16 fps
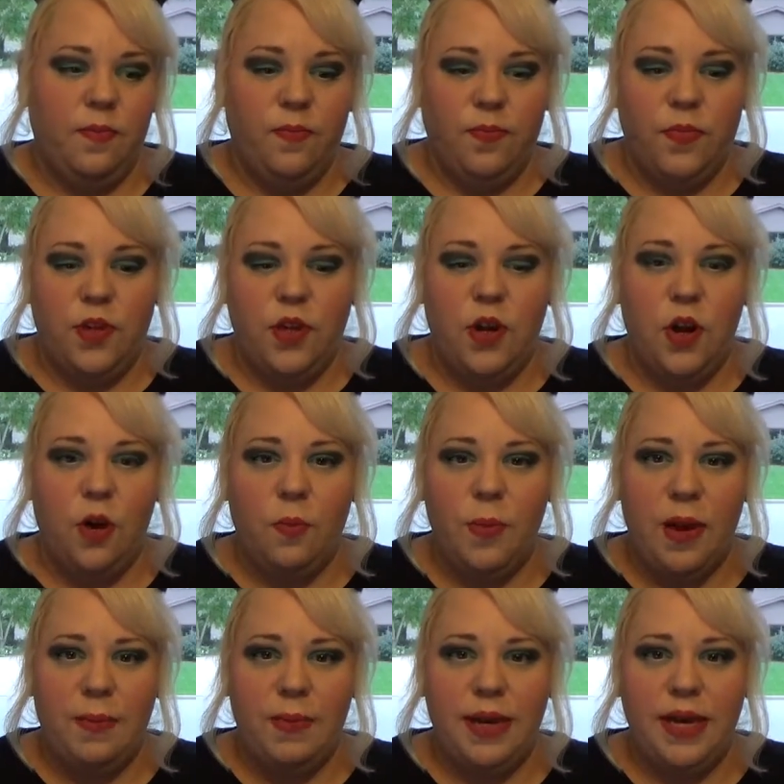
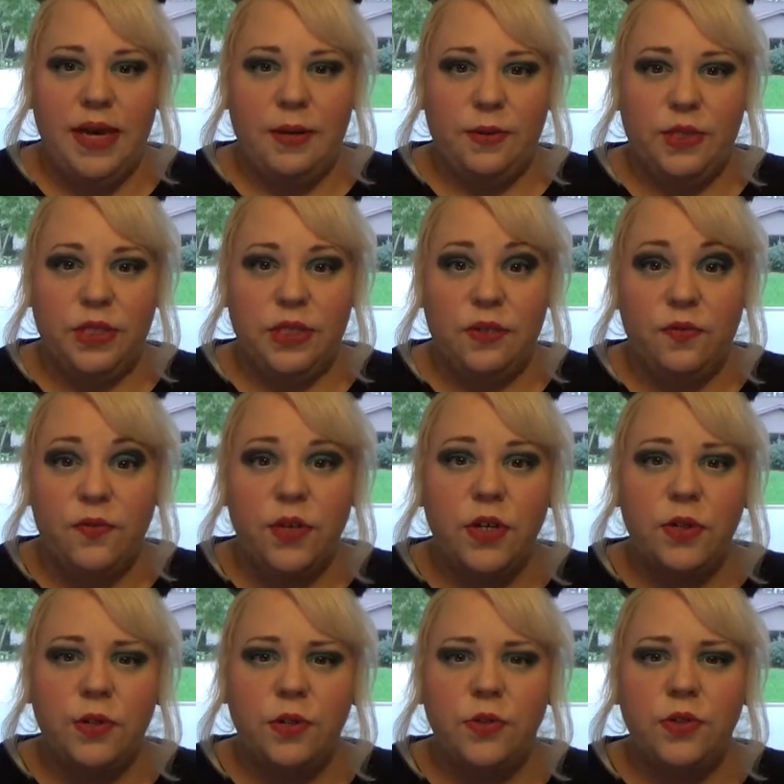maybe he was
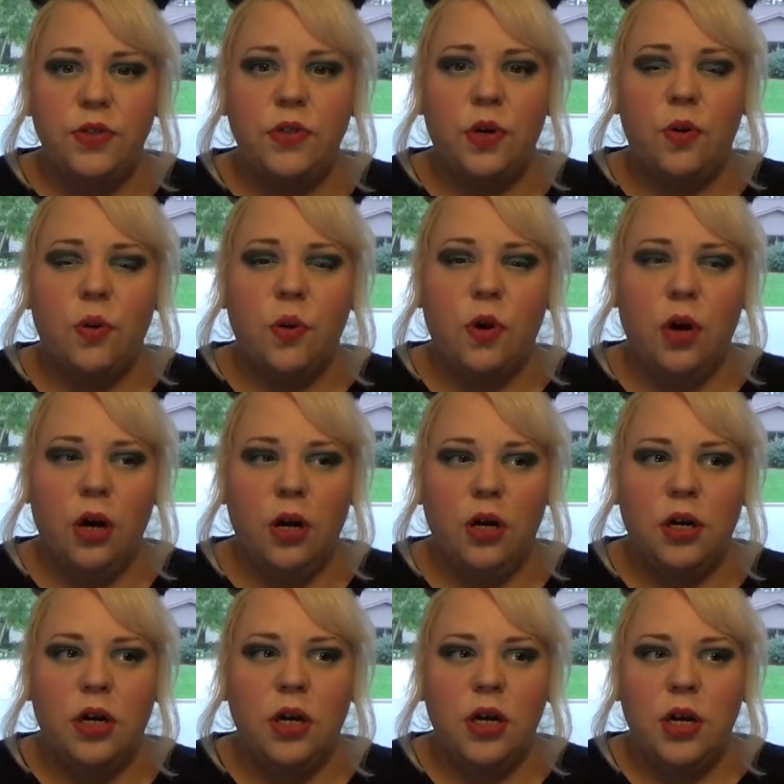confused
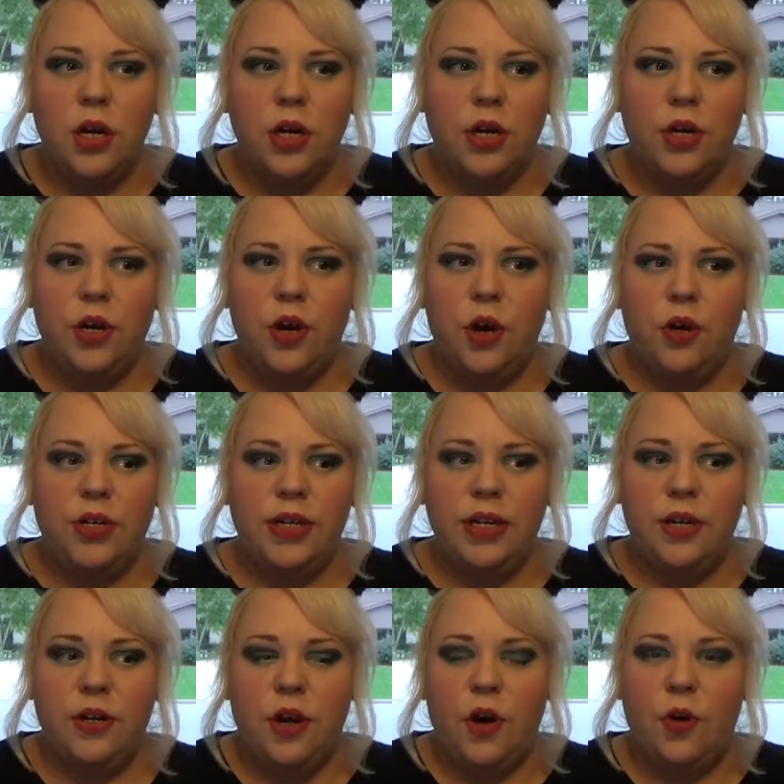or,
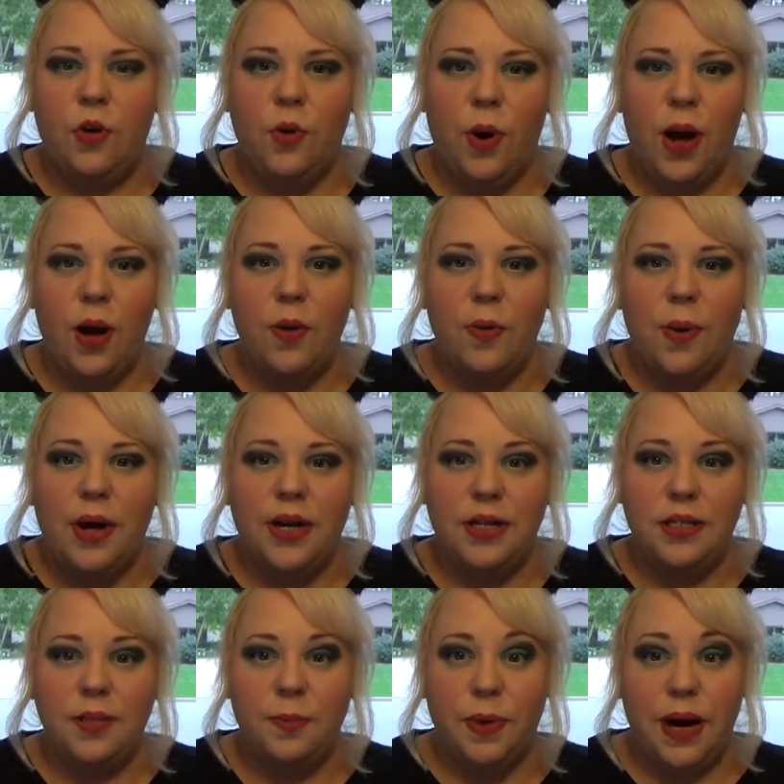didn't know who I
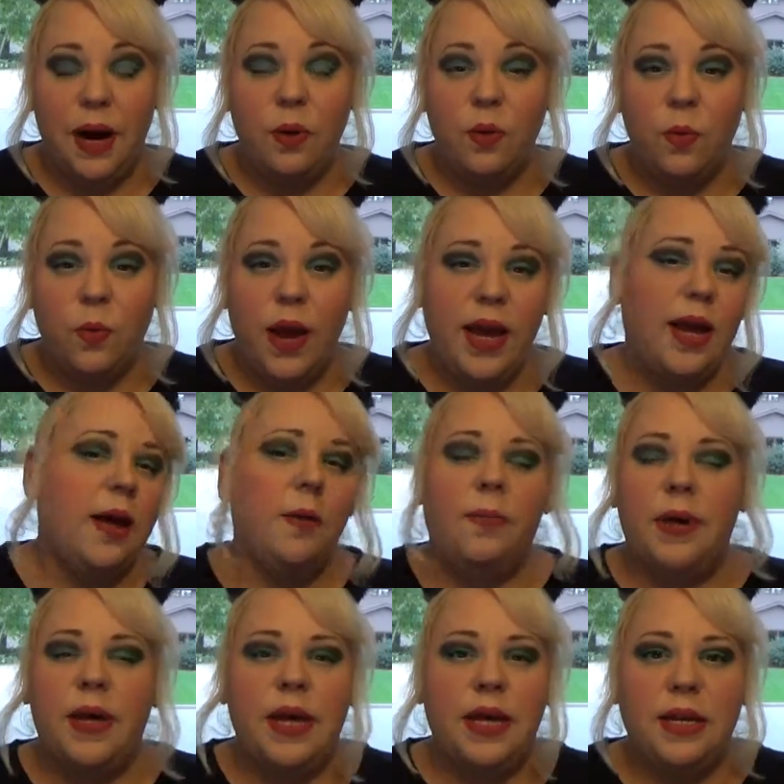was, but I would wake
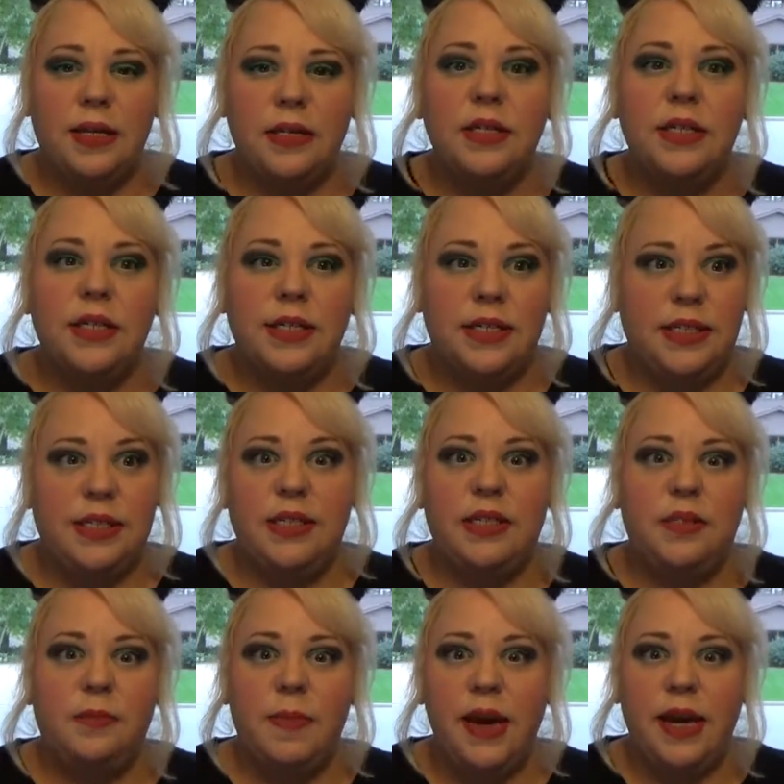up and see
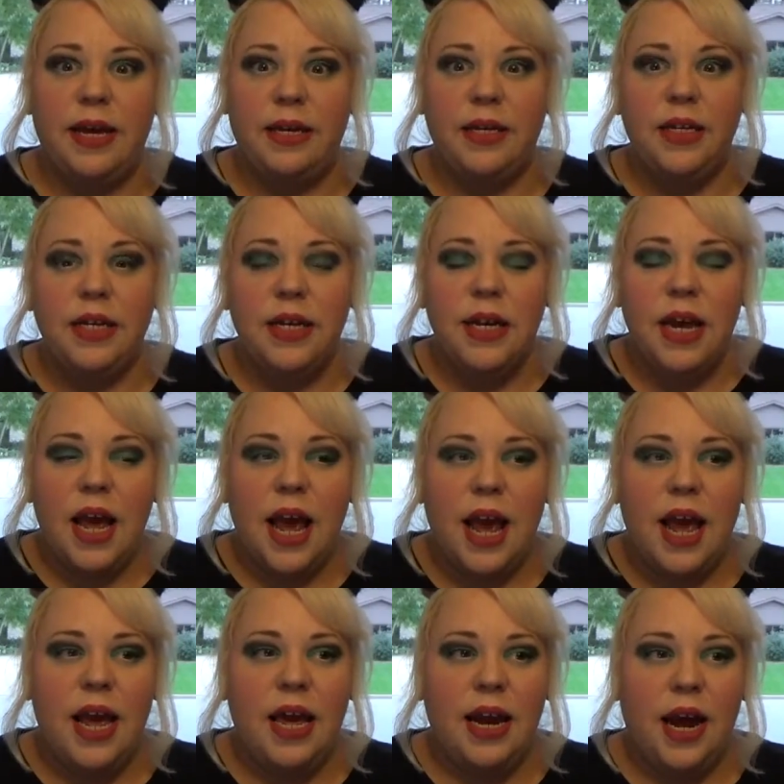this man.
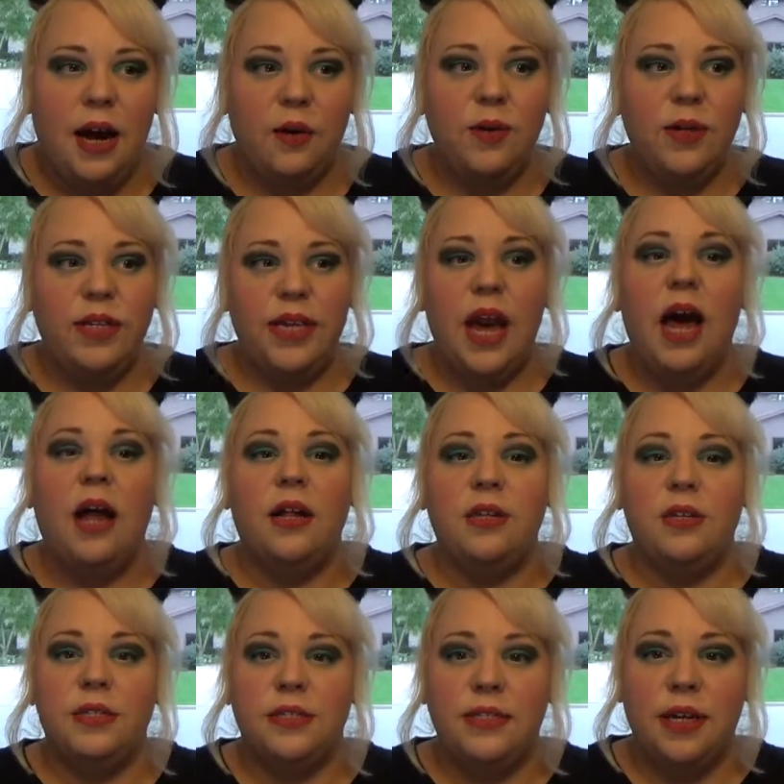And I would
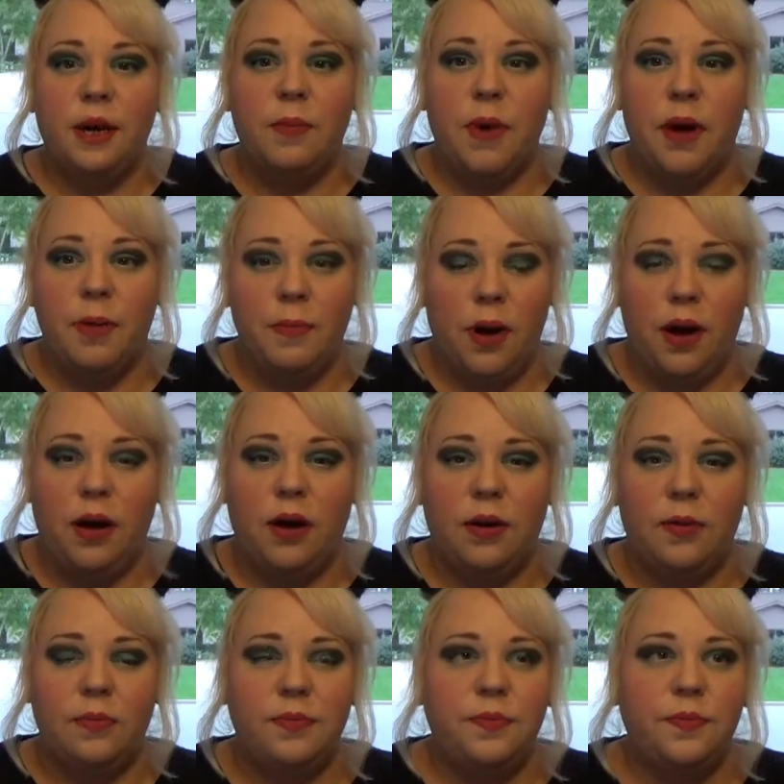yell and tell my
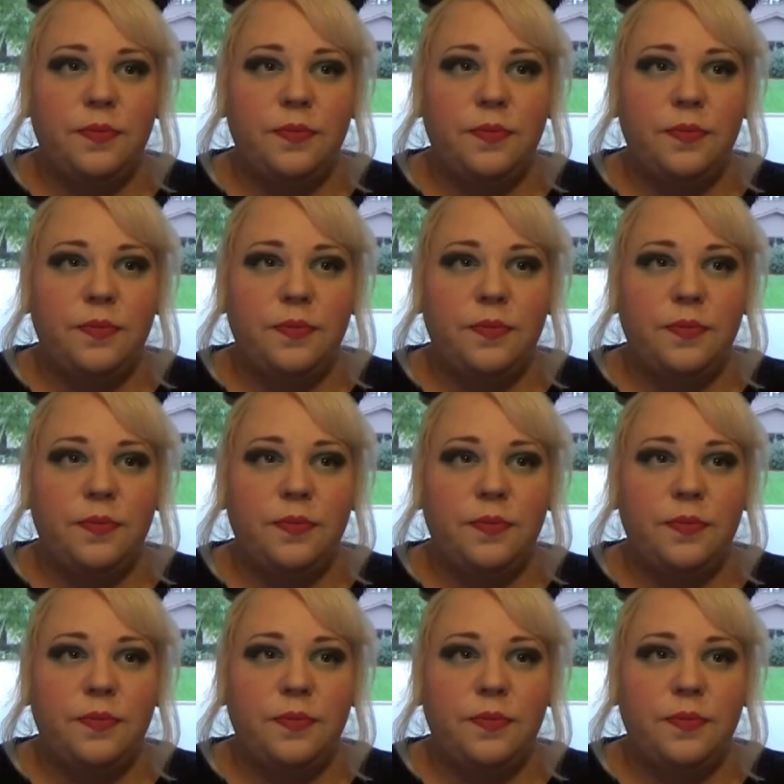mom.